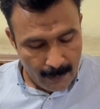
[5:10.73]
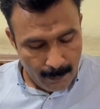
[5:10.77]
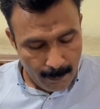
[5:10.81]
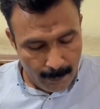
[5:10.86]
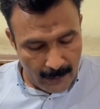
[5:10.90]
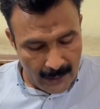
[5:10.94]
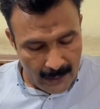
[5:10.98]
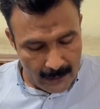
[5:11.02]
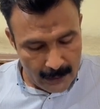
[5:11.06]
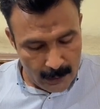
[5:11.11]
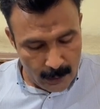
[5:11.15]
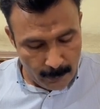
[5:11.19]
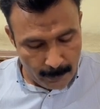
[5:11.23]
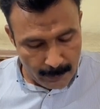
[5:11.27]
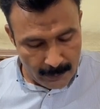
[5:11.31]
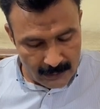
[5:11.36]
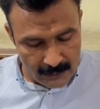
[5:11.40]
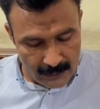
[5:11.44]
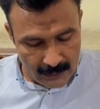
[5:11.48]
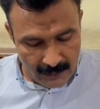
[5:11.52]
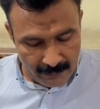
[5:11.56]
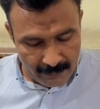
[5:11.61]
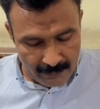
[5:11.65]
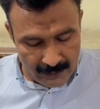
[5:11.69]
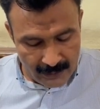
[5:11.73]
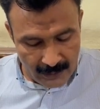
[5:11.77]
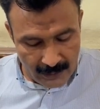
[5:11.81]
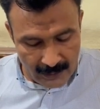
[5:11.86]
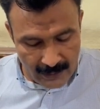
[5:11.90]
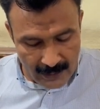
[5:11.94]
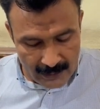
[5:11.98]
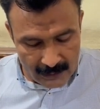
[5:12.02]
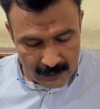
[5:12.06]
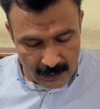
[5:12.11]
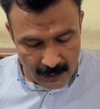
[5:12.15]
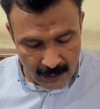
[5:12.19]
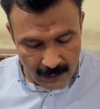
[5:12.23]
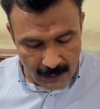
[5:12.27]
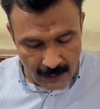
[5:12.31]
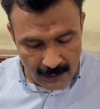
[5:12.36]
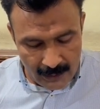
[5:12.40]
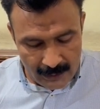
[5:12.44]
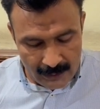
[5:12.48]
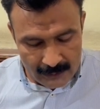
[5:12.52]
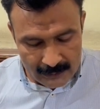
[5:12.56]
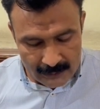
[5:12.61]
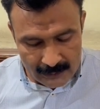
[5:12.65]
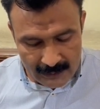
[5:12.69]
But the operation of international law
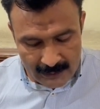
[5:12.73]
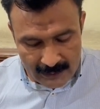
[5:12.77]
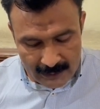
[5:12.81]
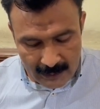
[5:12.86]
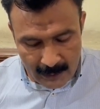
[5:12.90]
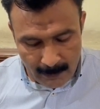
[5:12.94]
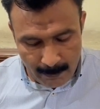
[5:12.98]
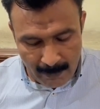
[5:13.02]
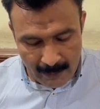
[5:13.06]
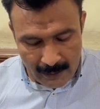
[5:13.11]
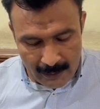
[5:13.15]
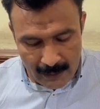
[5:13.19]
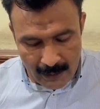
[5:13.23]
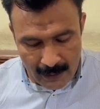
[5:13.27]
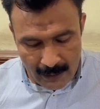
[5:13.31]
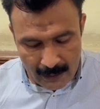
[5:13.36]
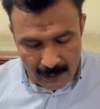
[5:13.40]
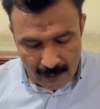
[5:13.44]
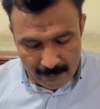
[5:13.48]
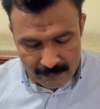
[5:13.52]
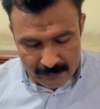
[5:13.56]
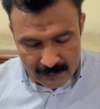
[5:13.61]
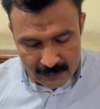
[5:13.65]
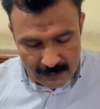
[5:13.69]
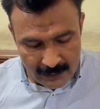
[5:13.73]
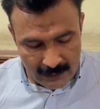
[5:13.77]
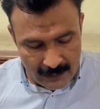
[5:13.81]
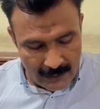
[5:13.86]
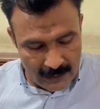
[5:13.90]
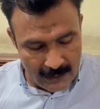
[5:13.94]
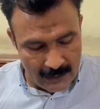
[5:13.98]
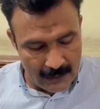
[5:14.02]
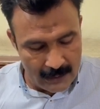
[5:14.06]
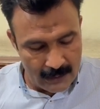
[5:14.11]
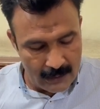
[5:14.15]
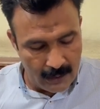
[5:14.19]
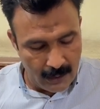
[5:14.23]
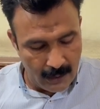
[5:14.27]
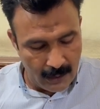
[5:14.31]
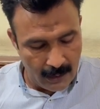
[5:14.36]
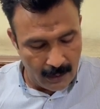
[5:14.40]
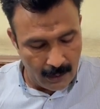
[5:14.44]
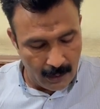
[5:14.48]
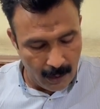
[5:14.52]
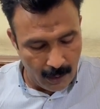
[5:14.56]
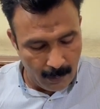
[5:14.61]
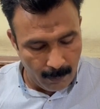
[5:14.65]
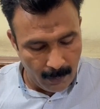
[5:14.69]
is independent of change or
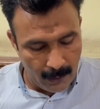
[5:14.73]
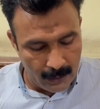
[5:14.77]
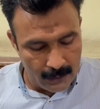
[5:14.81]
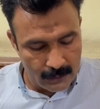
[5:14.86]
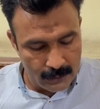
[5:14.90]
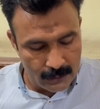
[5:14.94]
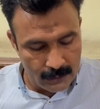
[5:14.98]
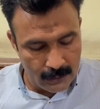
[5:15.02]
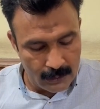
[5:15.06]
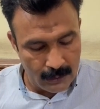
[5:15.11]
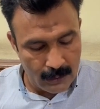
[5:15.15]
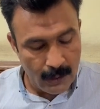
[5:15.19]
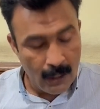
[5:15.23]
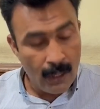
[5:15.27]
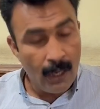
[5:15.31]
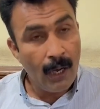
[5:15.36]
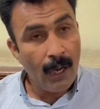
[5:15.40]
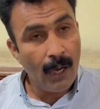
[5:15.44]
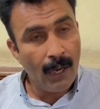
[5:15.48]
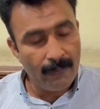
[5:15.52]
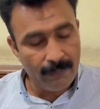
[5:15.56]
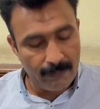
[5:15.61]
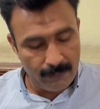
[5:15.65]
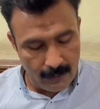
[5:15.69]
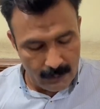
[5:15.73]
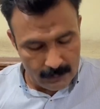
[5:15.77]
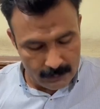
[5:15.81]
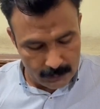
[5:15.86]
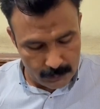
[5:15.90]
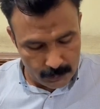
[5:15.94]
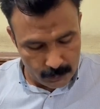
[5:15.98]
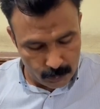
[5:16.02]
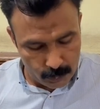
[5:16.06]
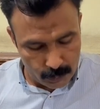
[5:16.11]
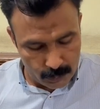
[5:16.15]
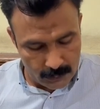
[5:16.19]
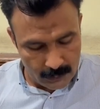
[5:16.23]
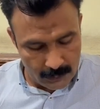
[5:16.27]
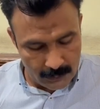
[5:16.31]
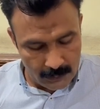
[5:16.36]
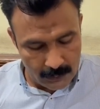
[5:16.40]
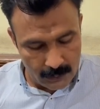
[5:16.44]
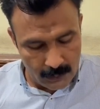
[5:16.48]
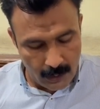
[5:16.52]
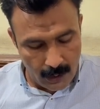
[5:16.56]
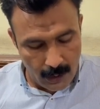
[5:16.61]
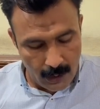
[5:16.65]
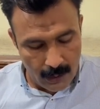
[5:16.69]
abolition of constitutions
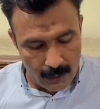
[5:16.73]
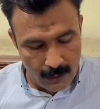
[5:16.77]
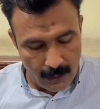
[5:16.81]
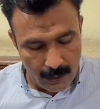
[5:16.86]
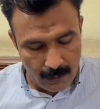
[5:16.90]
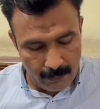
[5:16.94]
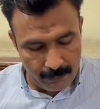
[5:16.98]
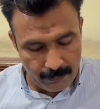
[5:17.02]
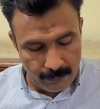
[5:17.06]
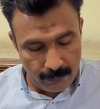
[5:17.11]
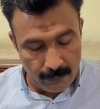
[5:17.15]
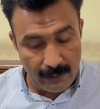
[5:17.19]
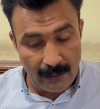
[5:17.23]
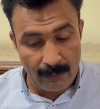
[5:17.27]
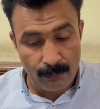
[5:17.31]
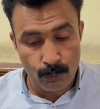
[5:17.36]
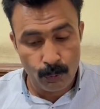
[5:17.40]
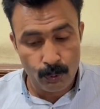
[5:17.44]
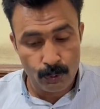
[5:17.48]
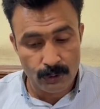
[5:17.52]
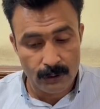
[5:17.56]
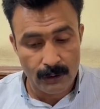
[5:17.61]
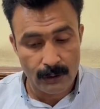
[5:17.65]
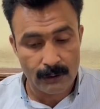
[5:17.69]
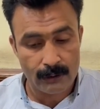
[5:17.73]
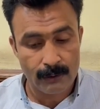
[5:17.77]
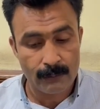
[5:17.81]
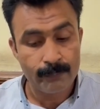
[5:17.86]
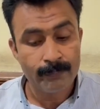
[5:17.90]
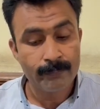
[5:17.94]
or of revolutions.